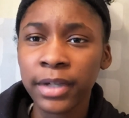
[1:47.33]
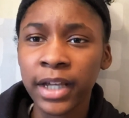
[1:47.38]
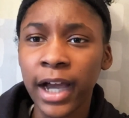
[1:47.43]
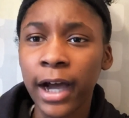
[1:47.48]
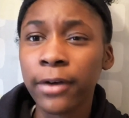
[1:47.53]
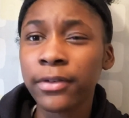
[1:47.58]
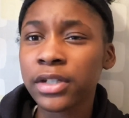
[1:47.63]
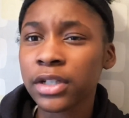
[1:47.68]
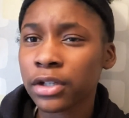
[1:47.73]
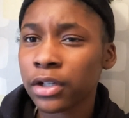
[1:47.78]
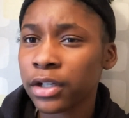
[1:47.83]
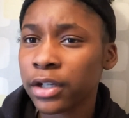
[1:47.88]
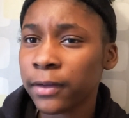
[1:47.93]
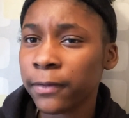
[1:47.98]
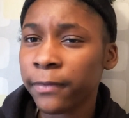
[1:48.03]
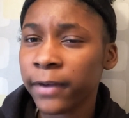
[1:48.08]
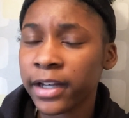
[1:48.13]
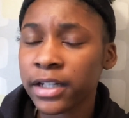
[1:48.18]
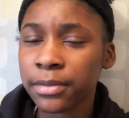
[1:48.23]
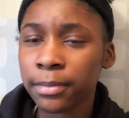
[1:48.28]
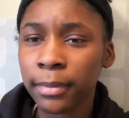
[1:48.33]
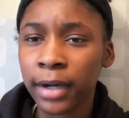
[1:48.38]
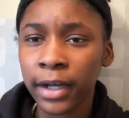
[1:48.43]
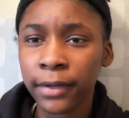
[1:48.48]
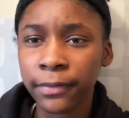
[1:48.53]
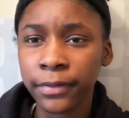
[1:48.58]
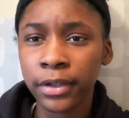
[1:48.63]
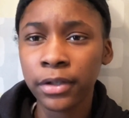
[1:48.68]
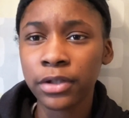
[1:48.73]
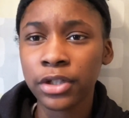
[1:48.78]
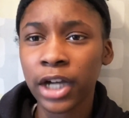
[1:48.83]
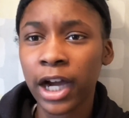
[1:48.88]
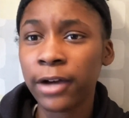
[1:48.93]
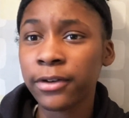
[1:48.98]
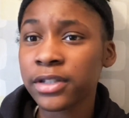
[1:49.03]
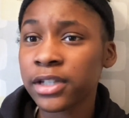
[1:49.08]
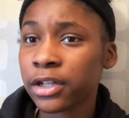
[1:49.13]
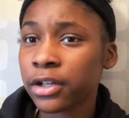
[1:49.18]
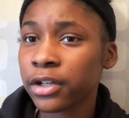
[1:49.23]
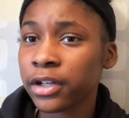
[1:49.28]
How is it going to affect my future? How
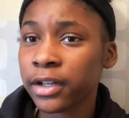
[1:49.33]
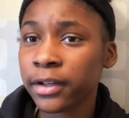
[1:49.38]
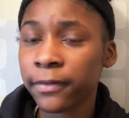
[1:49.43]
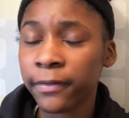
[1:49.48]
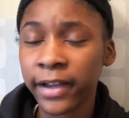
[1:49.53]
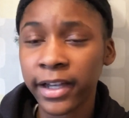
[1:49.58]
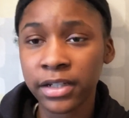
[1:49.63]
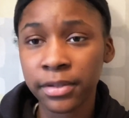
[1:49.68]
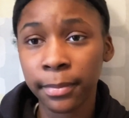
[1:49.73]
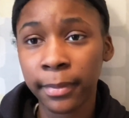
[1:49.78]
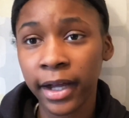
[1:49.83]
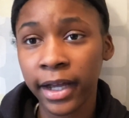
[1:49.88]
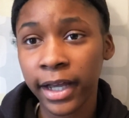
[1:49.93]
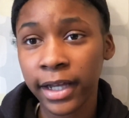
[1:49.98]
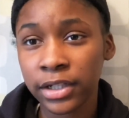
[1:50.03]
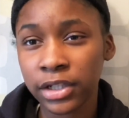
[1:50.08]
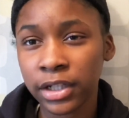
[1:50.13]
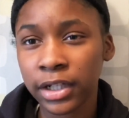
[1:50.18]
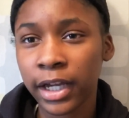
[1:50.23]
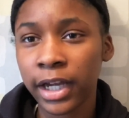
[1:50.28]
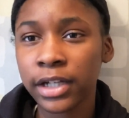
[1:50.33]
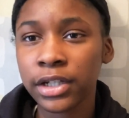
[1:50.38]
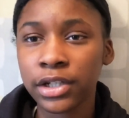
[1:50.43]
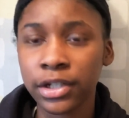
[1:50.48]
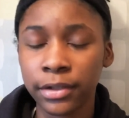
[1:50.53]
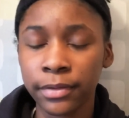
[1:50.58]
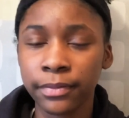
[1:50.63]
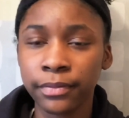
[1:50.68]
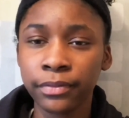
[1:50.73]
is it going to affect my education?